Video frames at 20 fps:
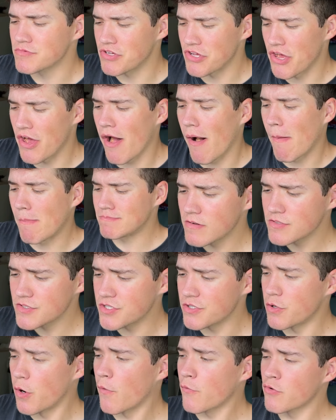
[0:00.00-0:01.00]
Yeah.
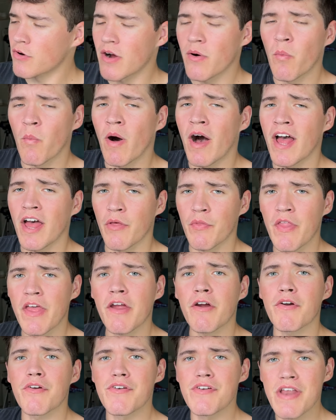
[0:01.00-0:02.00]
Dude, over at Wild,
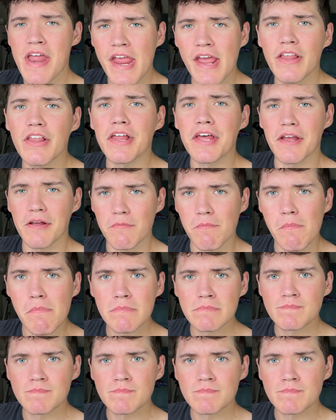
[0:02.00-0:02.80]
they are nailing